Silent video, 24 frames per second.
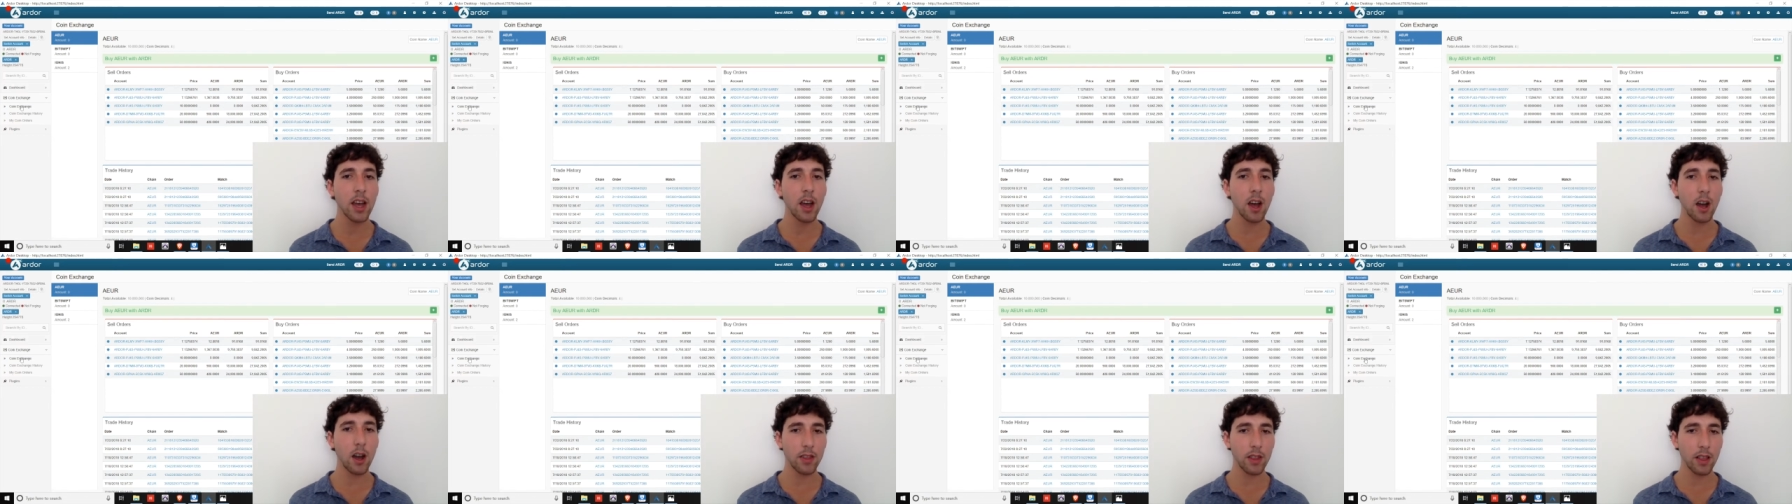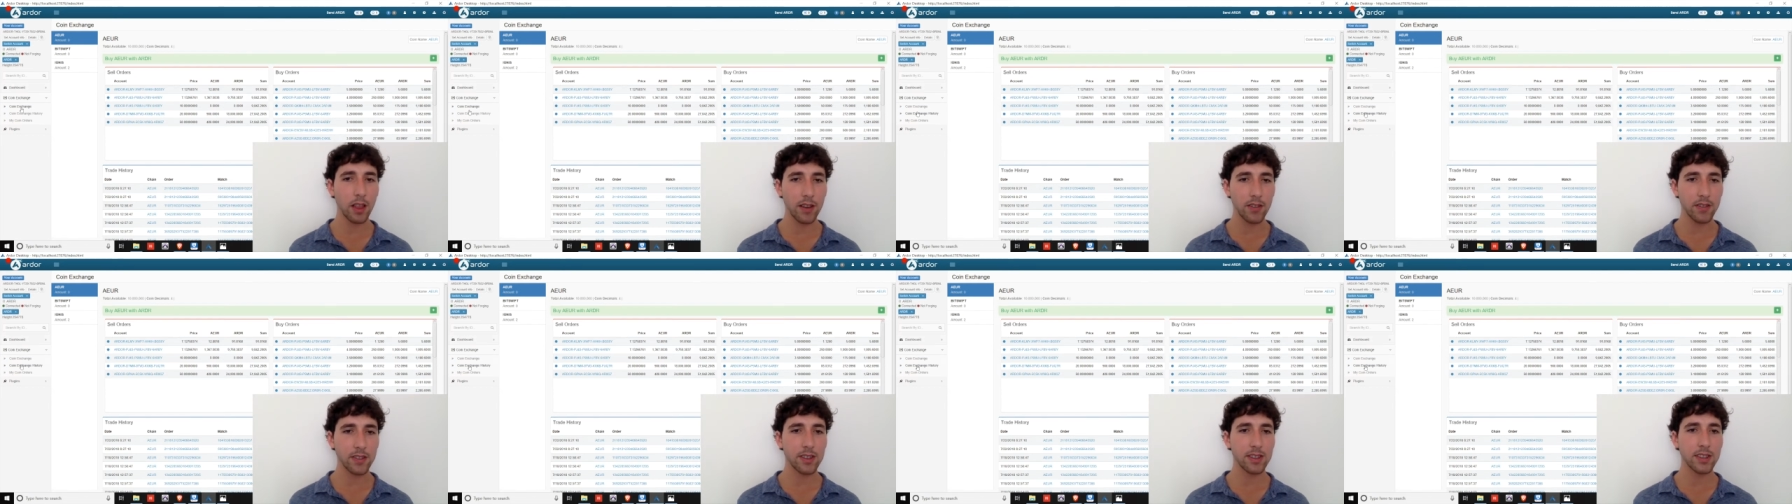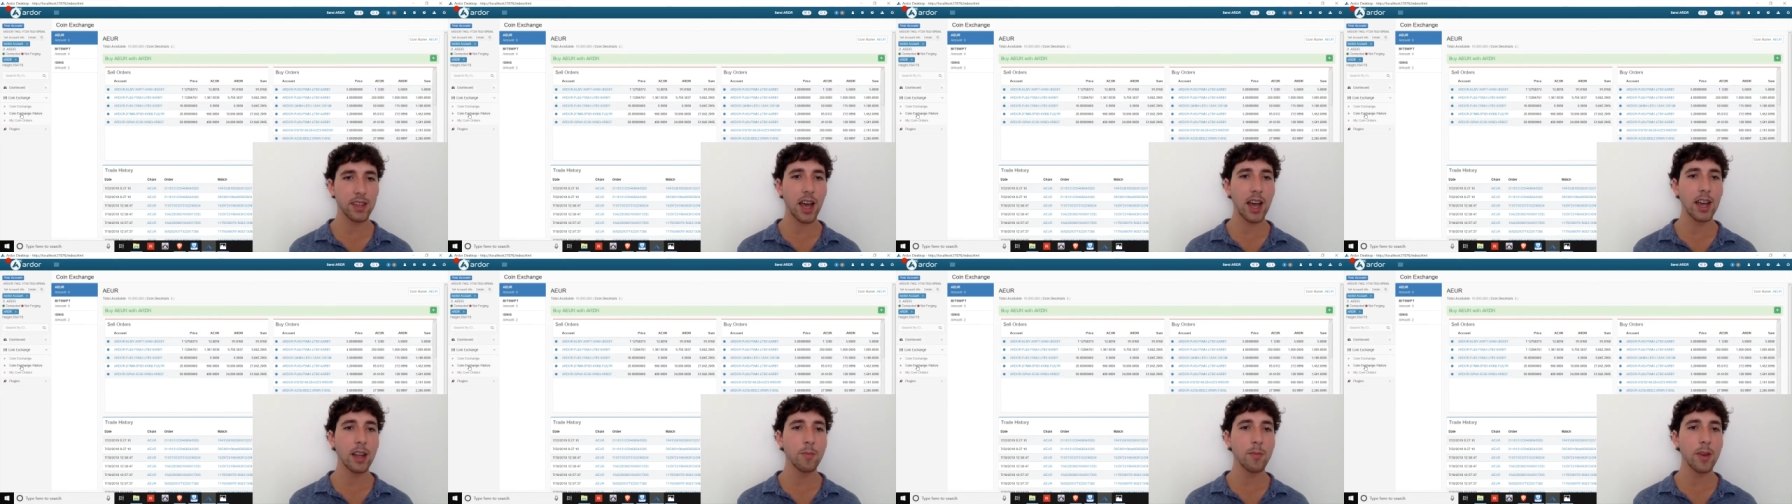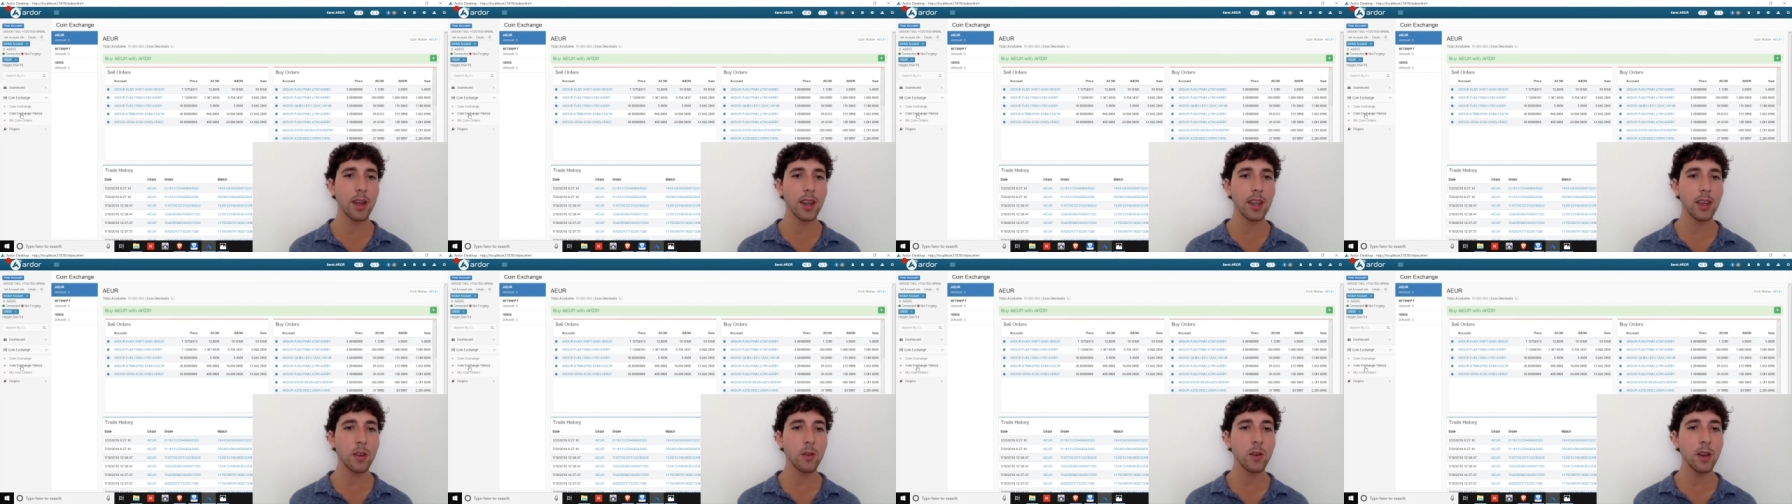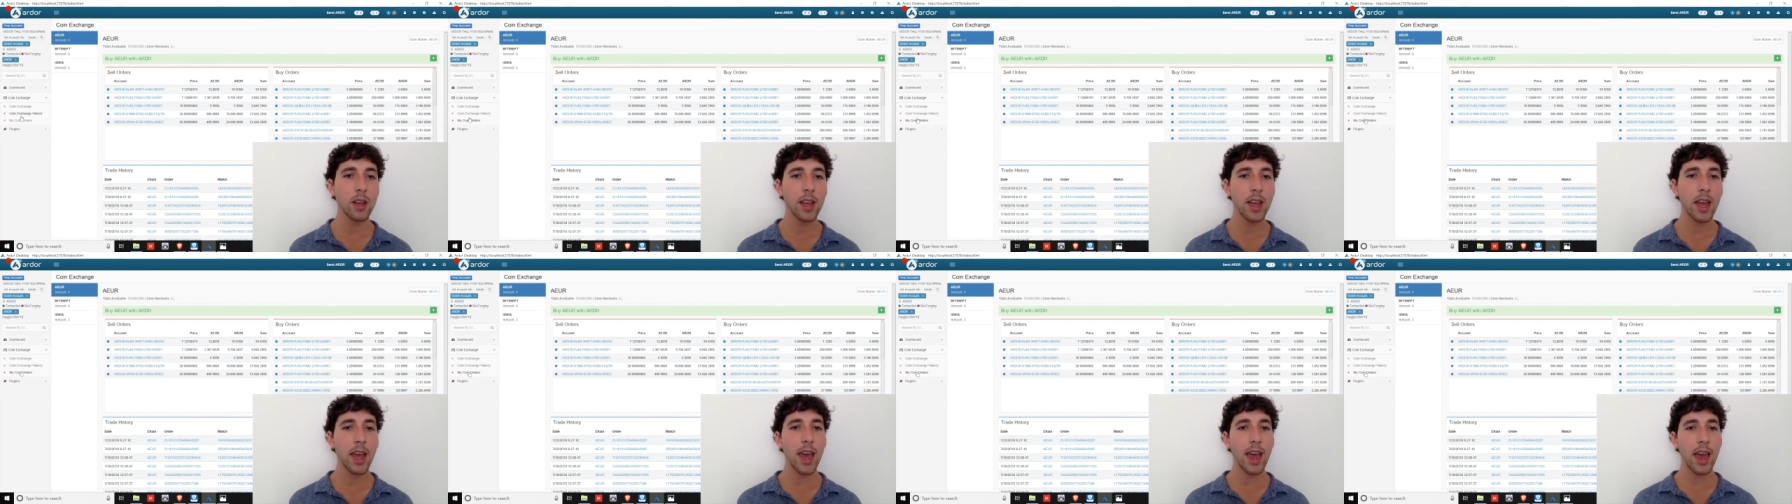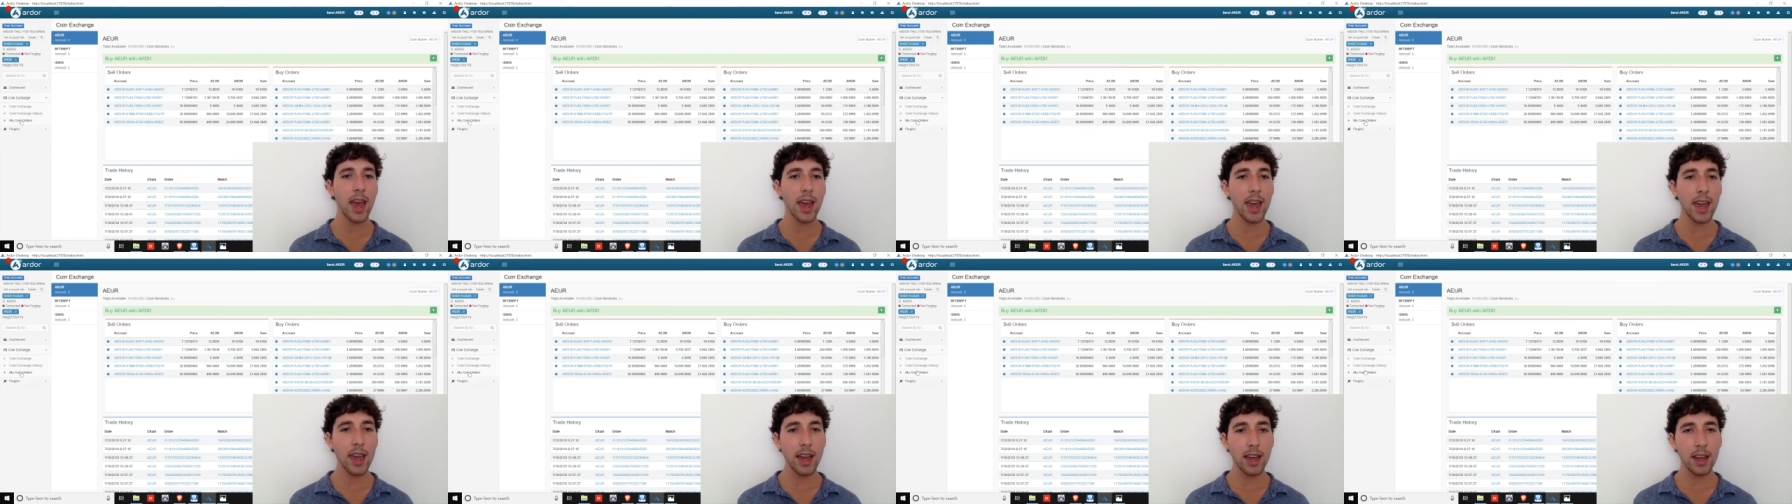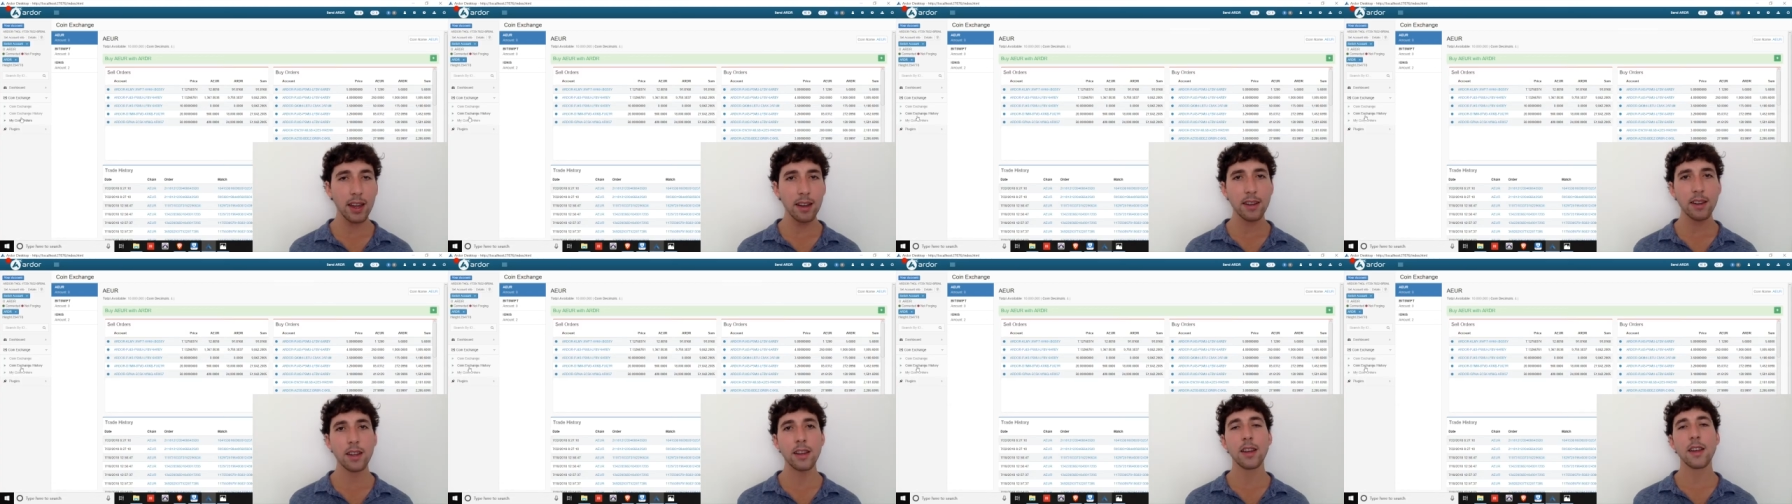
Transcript: on the left side menu, and